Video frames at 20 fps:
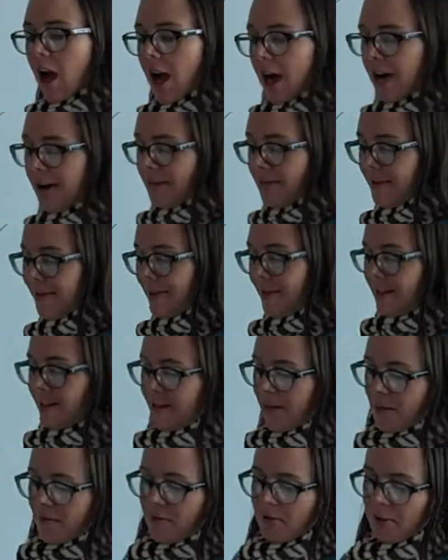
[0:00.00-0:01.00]
In
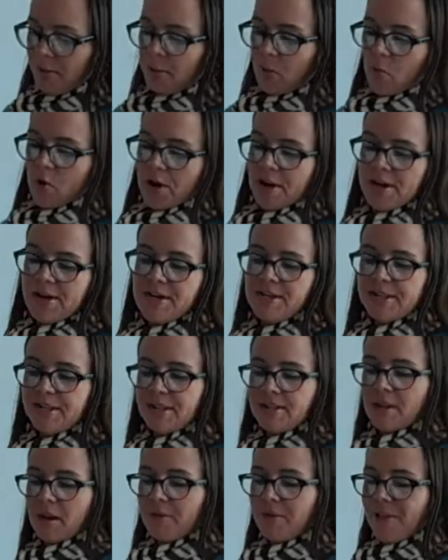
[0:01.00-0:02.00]
example number 1, it
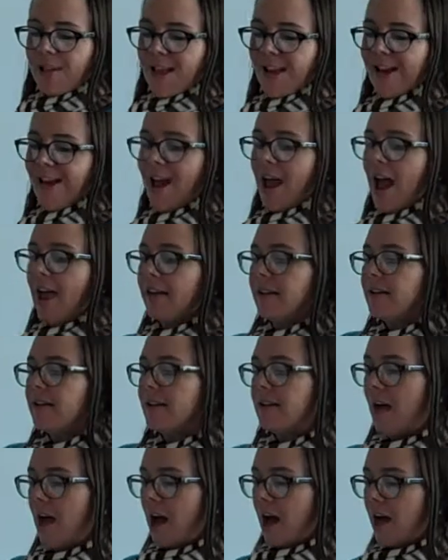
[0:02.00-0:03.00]
says on planet X,
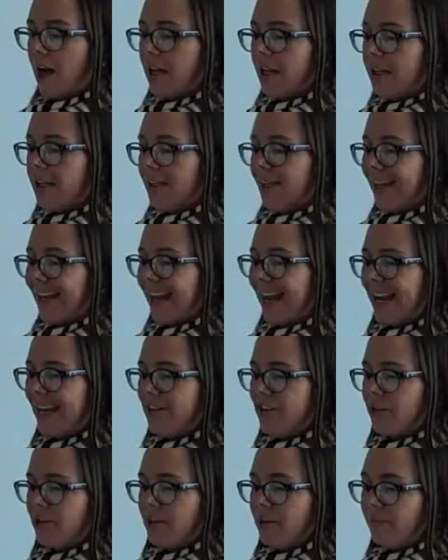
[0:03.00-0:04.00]
the height,
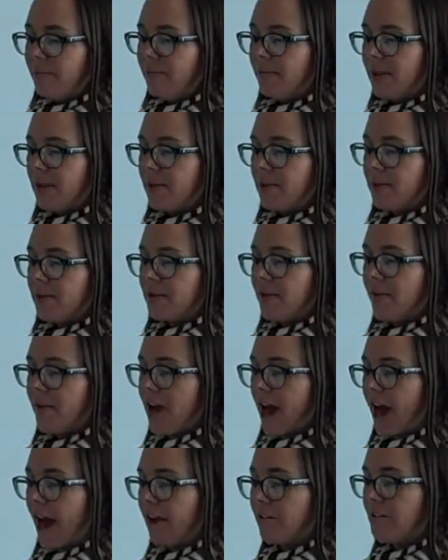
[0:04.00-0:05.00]
h meters, of
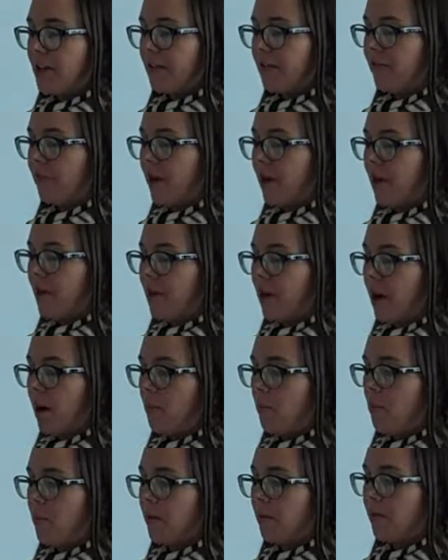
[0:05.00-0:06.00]
an object fired
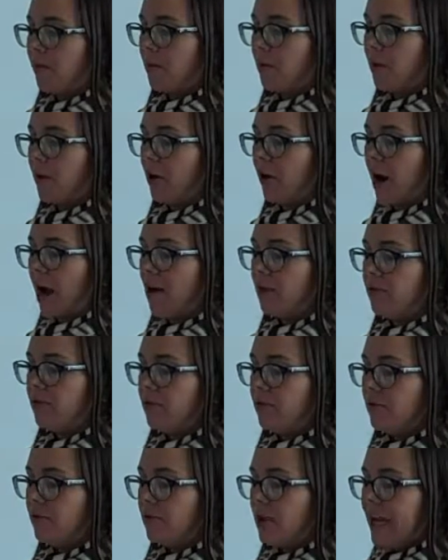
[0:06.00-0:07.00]
upward from the
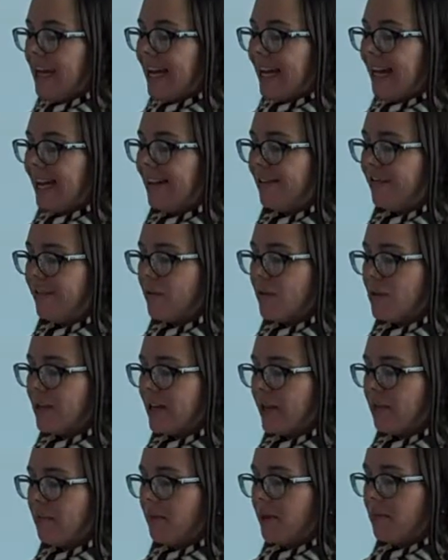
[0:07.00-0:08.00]
ground at
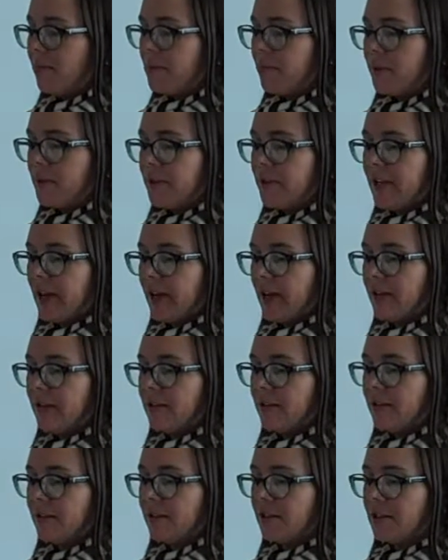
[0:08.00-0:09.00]
48 meters per second
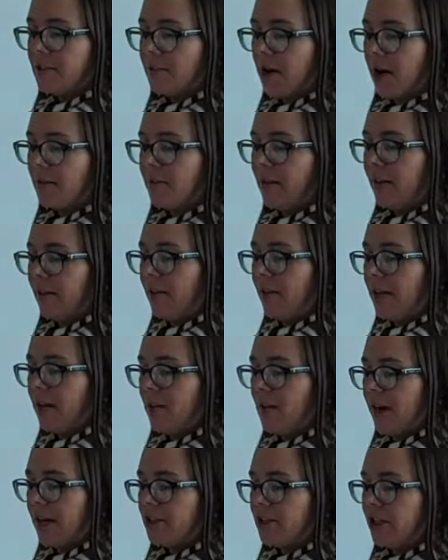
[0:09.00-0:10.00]
is described by the
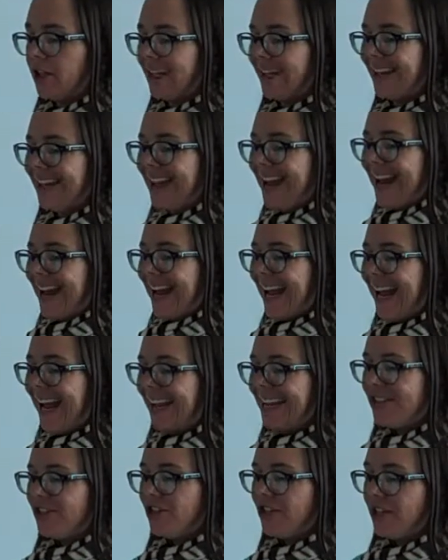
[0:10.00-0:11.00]
equation
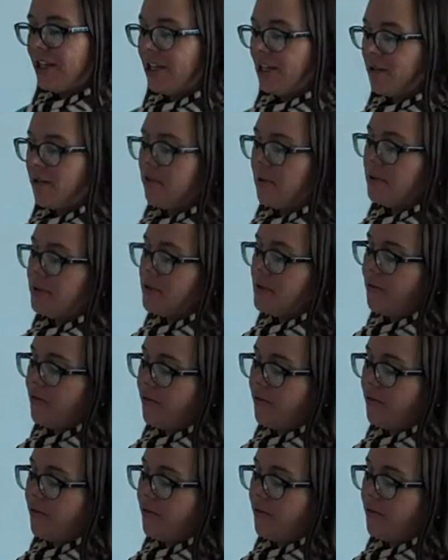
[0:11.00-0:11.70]
h equals